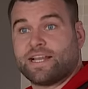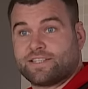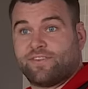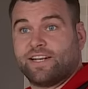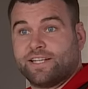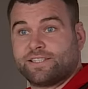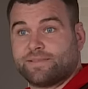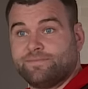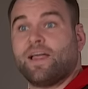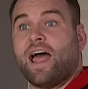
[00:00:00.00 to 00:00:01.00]
that's finished.
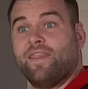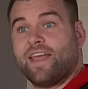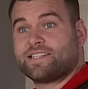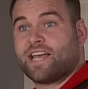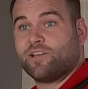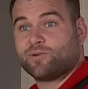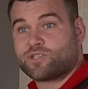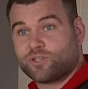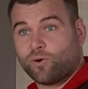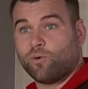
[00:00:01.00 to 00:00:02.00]
And that's how you
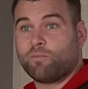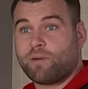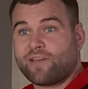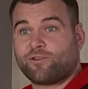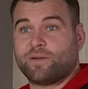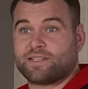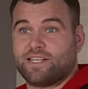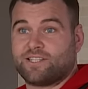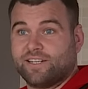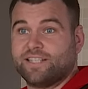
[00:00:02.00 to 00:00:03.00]
install bathroom
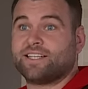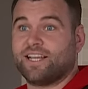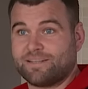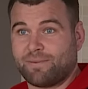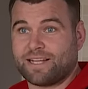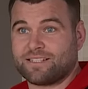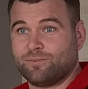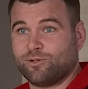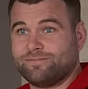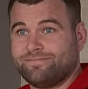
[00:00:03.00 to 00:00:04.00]
accessories into
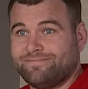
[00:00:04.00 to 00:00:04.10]
plasterboard.